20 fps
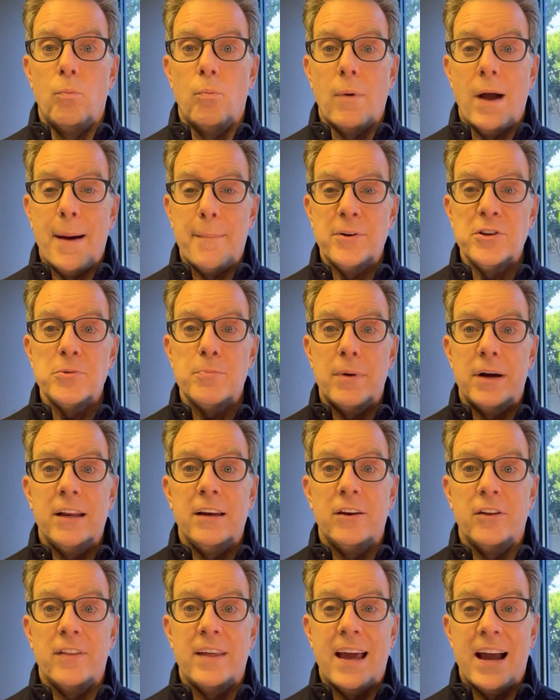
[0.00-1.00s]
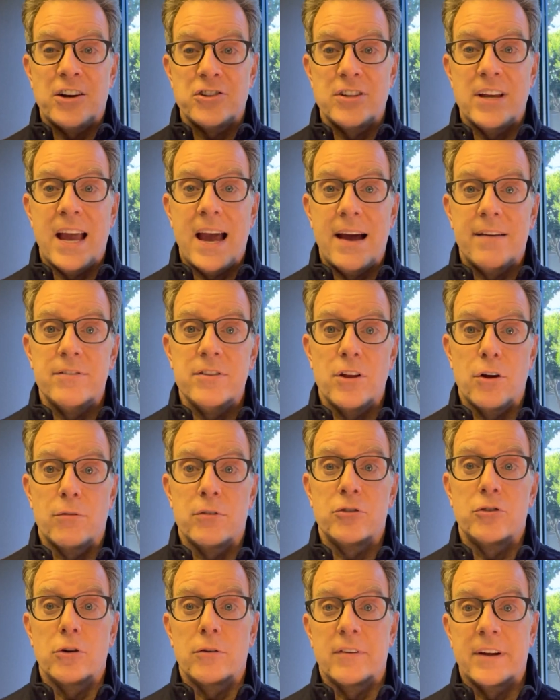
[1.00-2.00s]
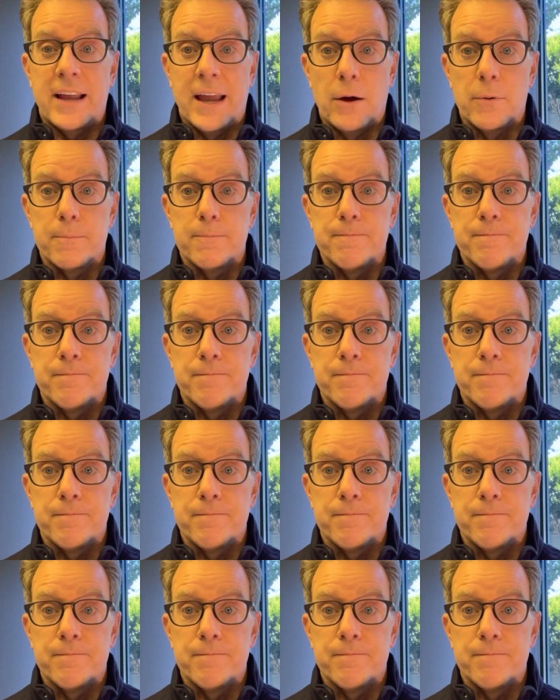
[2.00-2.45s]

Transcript: how much money do they actually have in their reserve account?